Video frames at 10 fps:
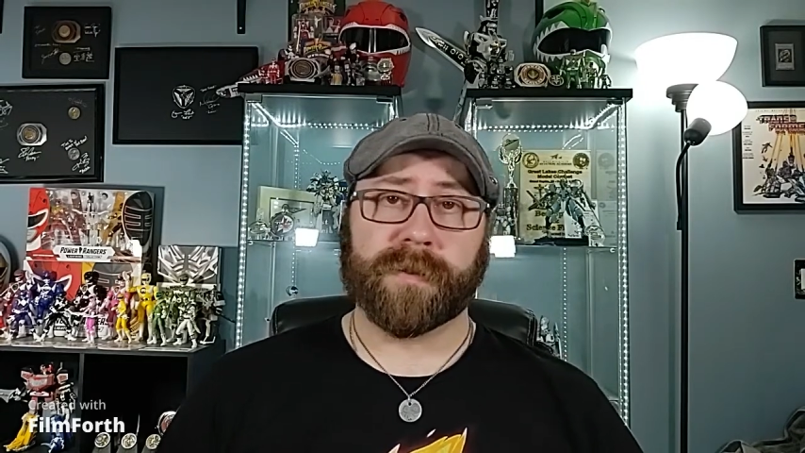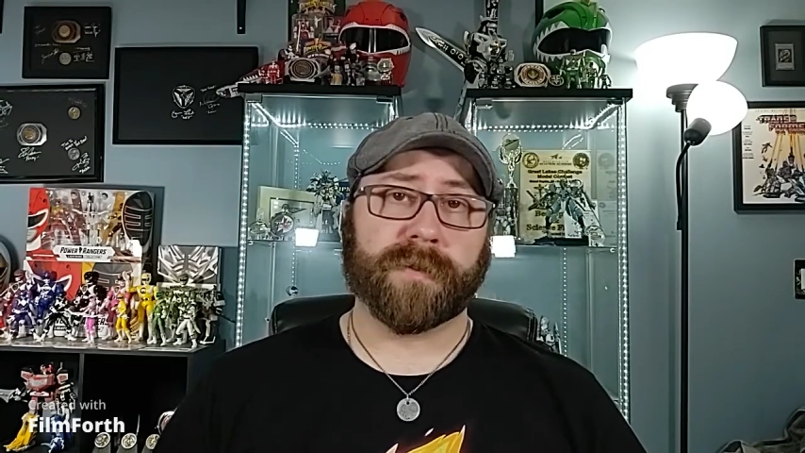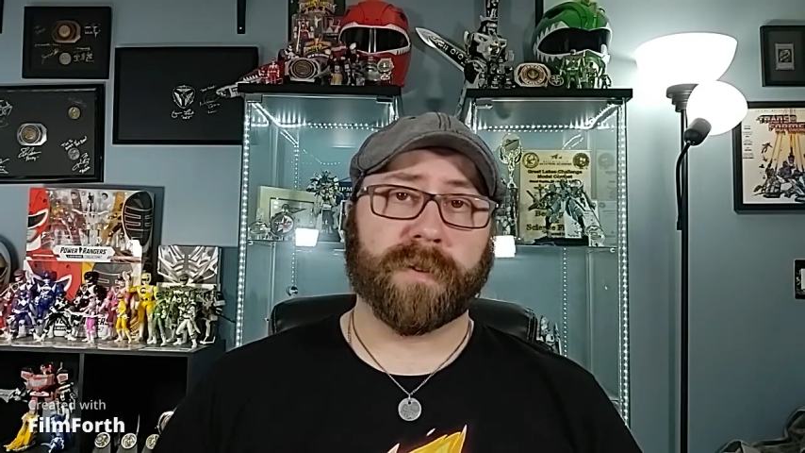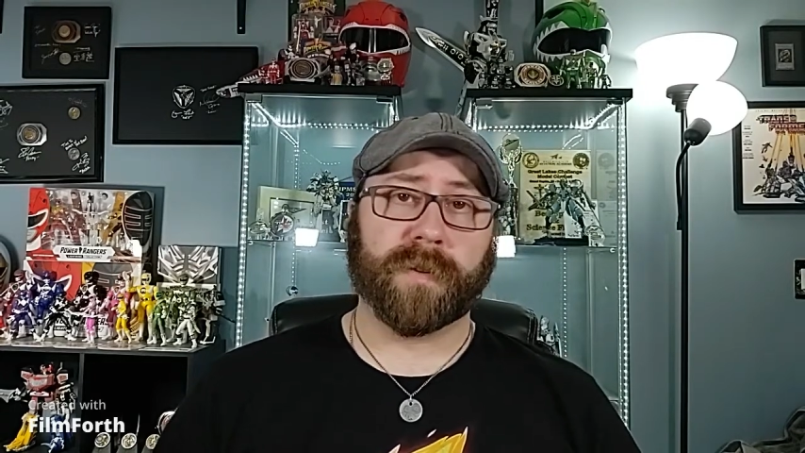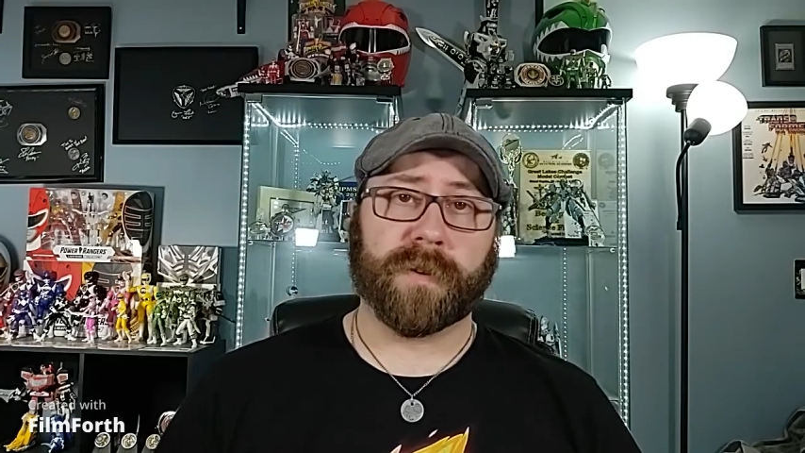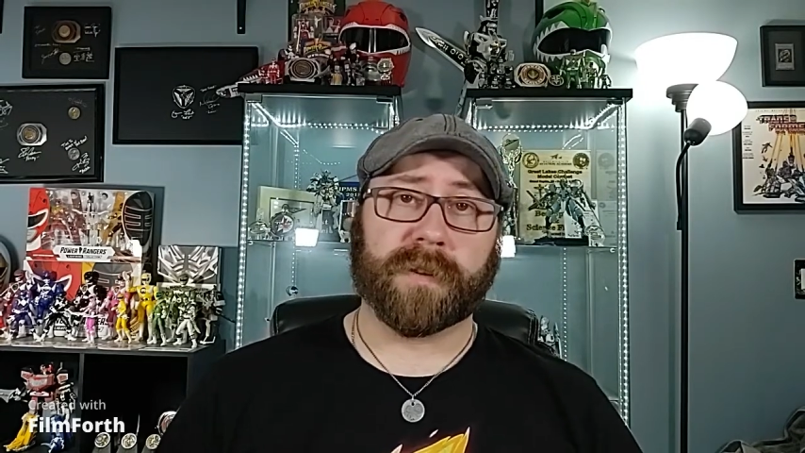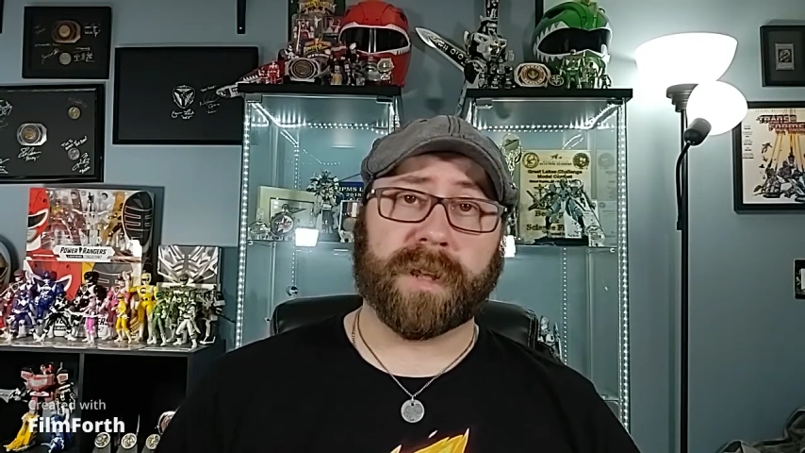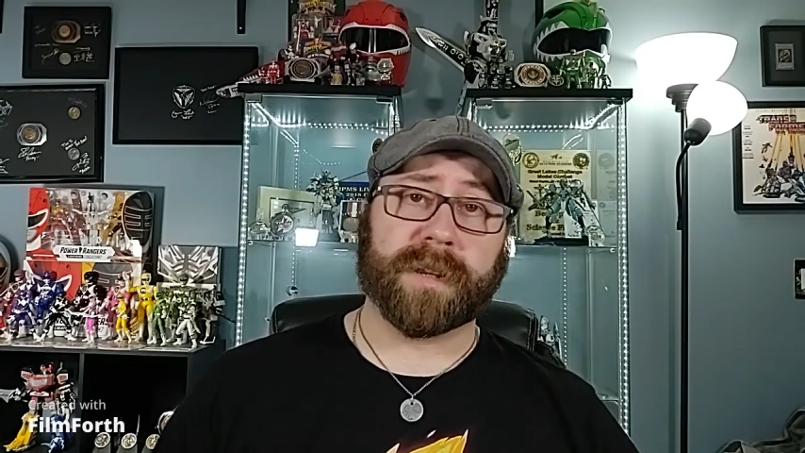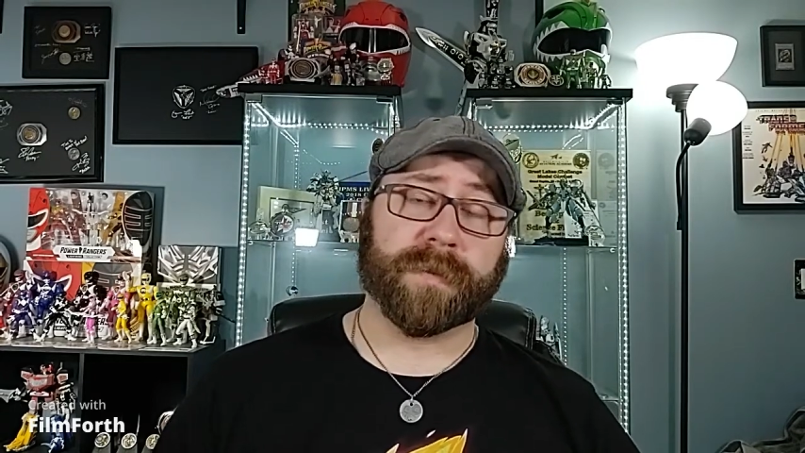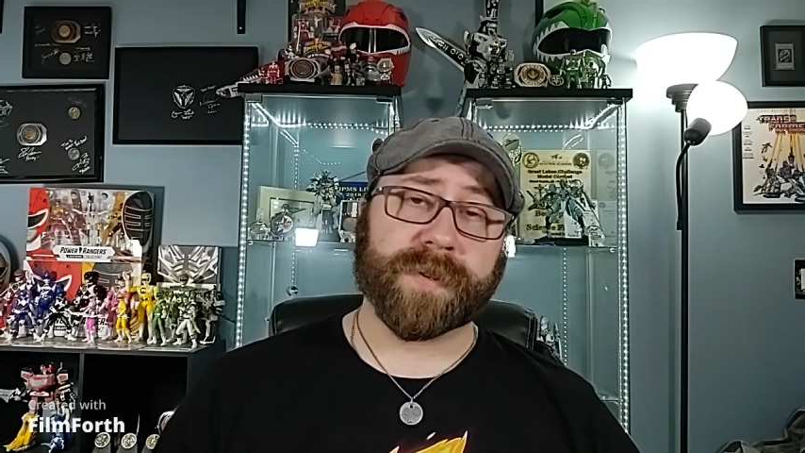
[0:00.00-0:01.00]
at your local
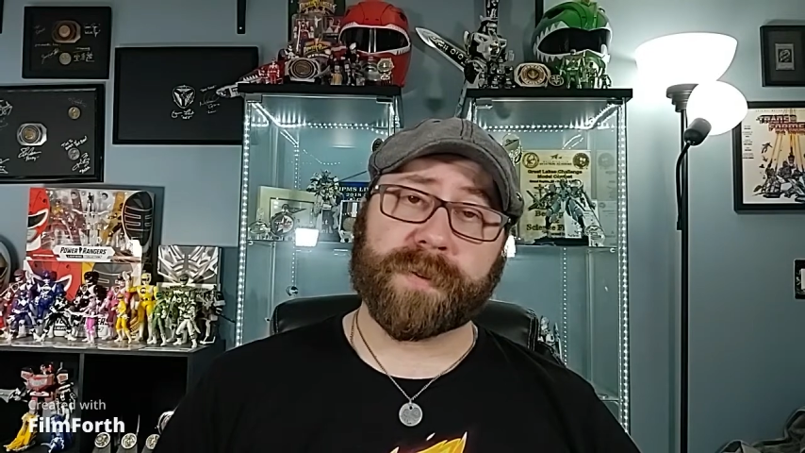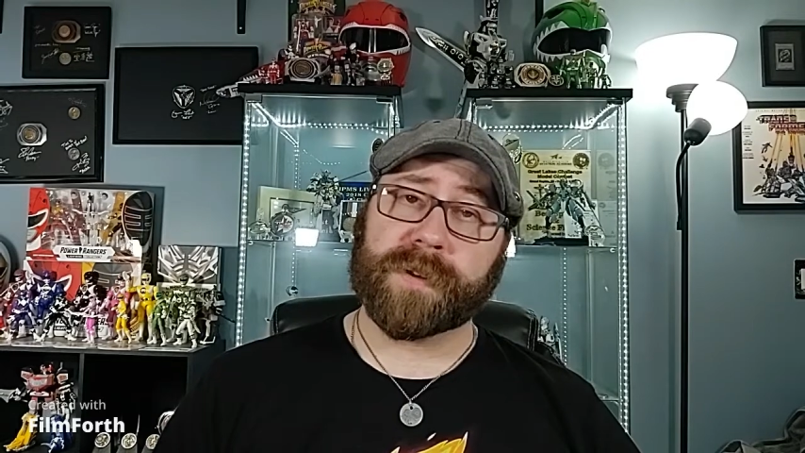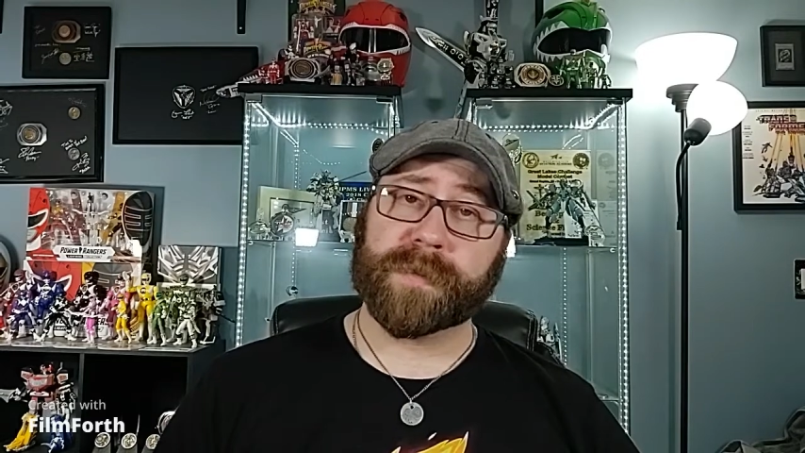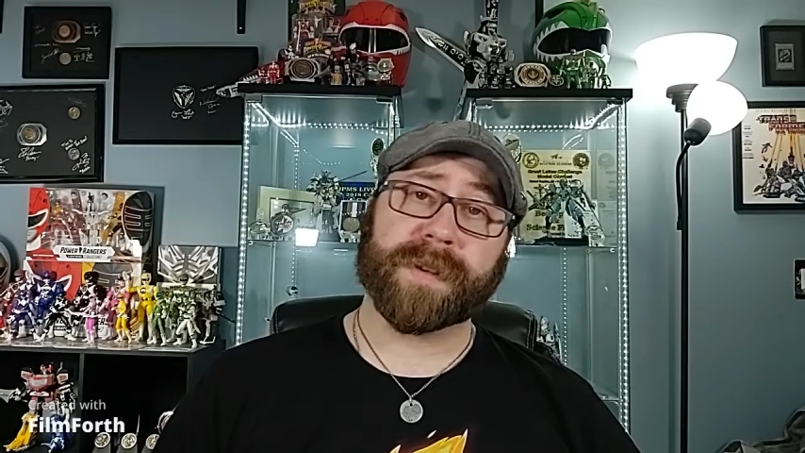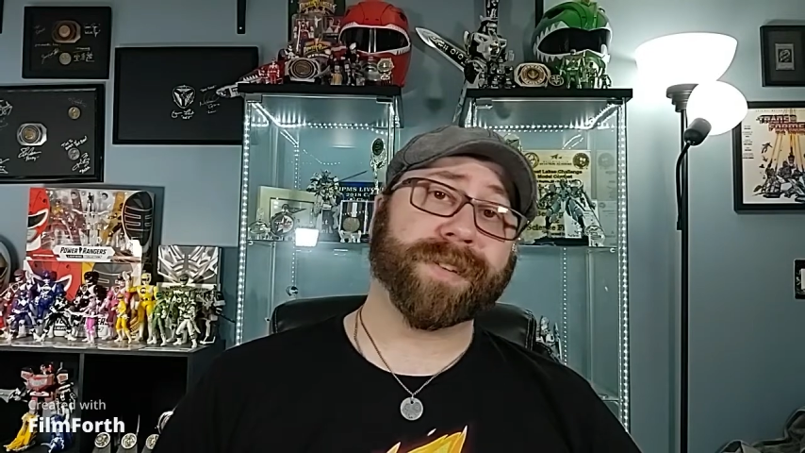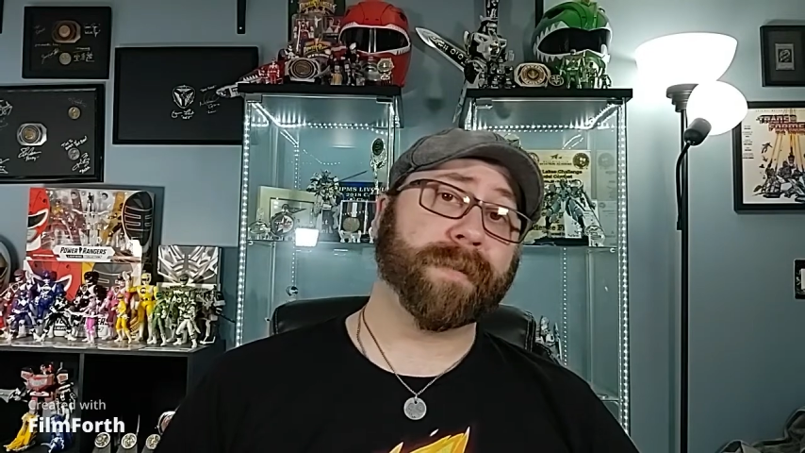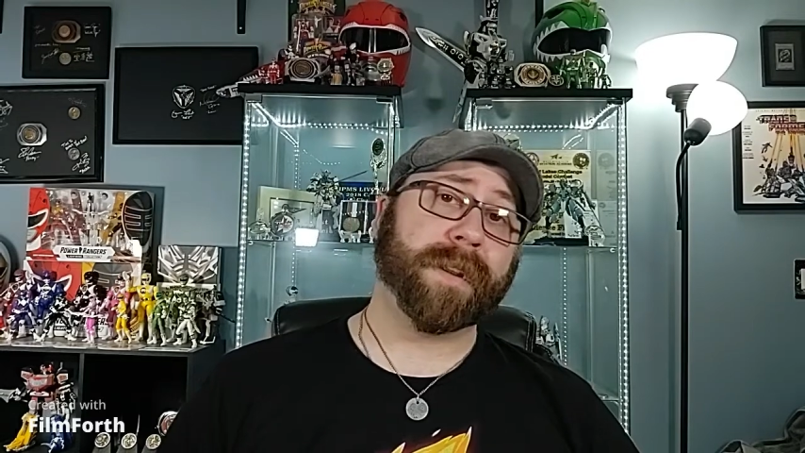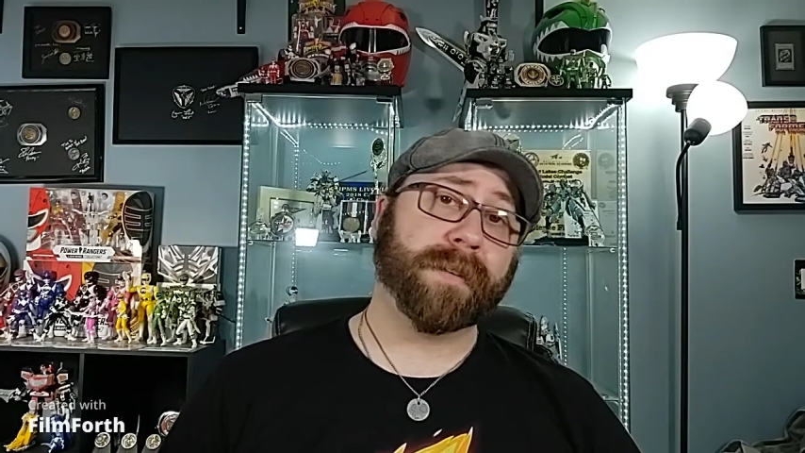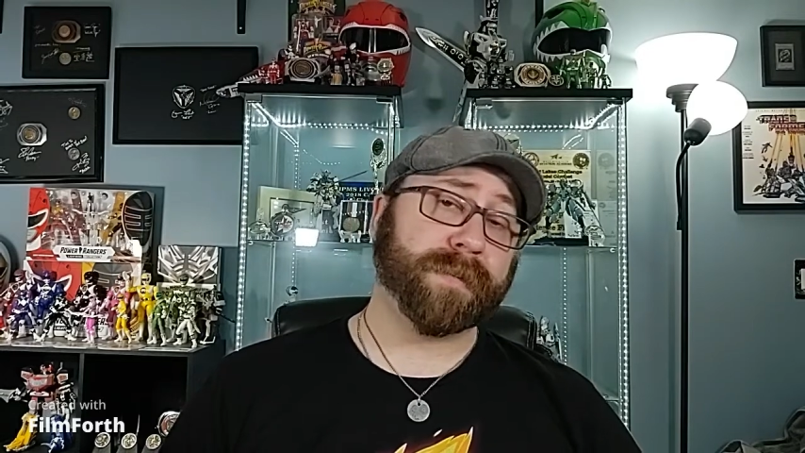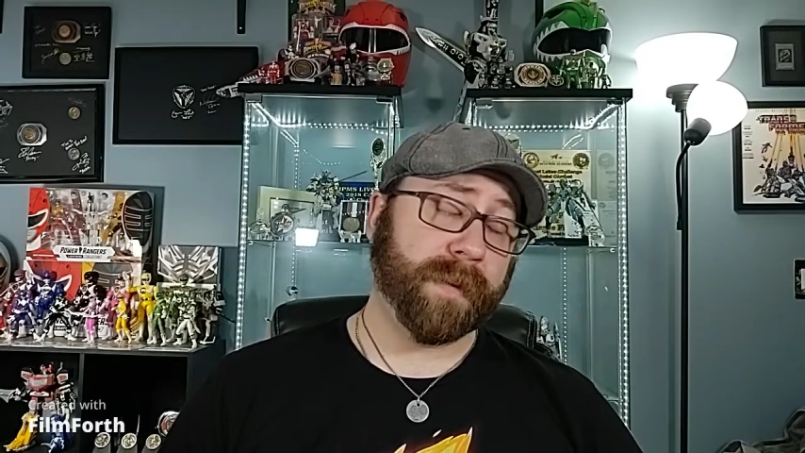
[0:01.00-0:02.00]
collectible stores because
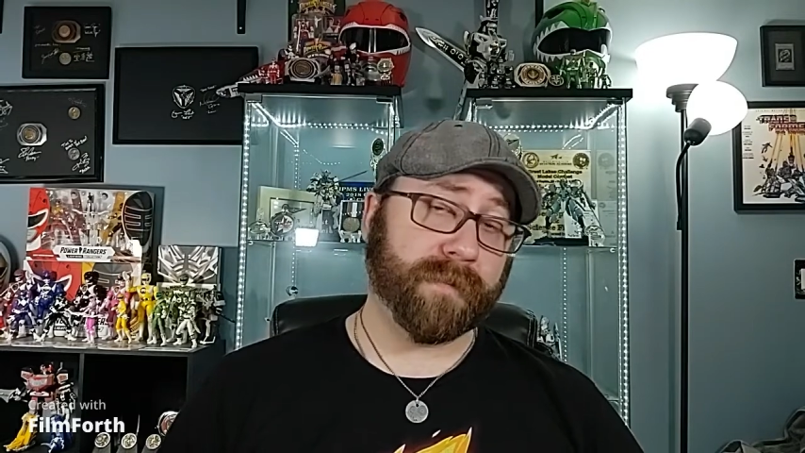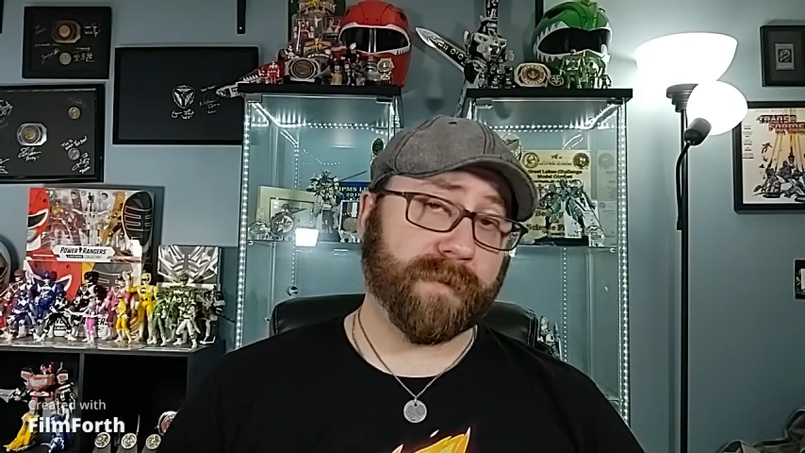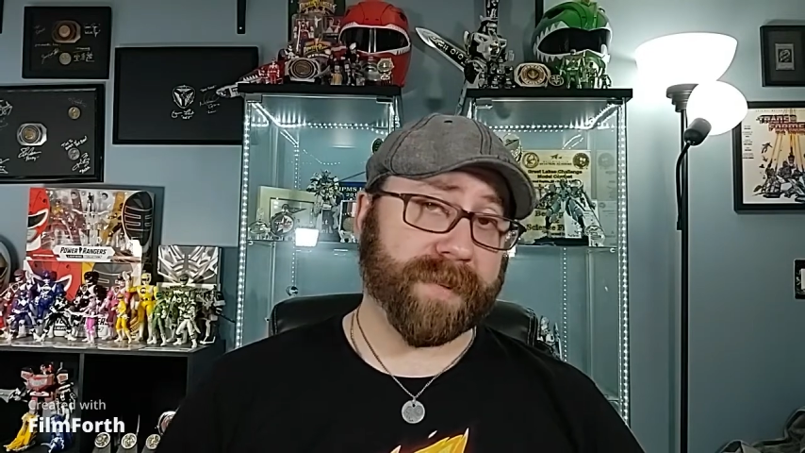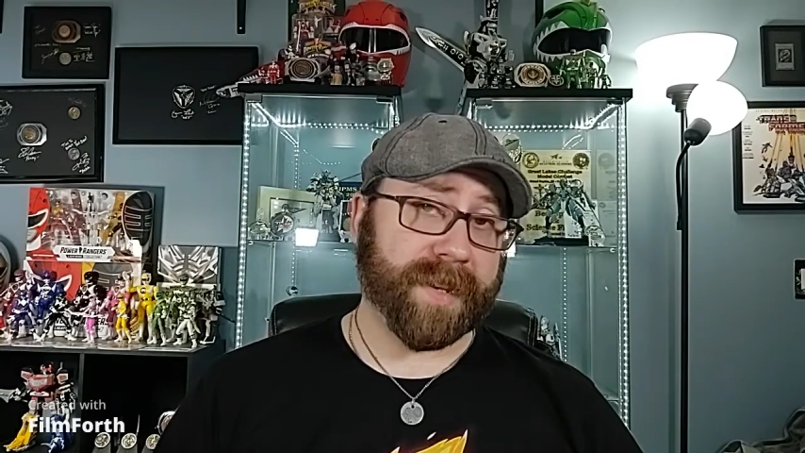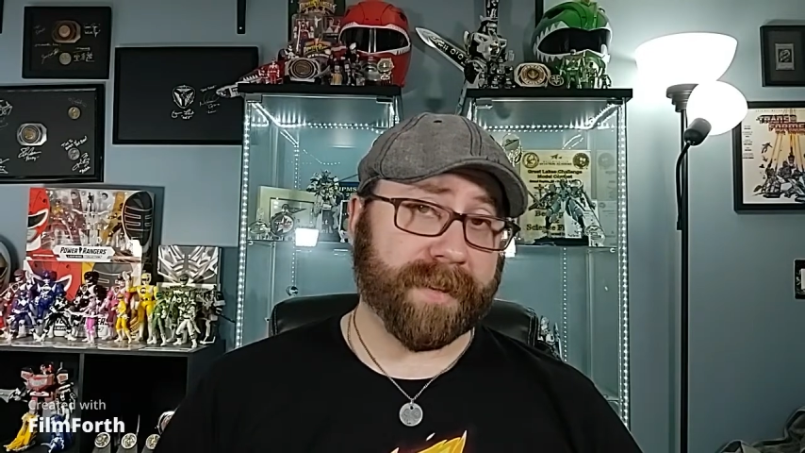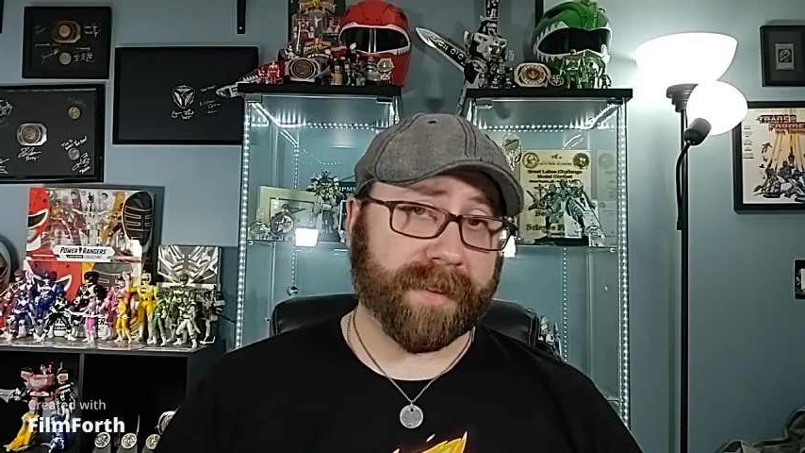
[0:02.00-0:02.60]
sometimes people will sell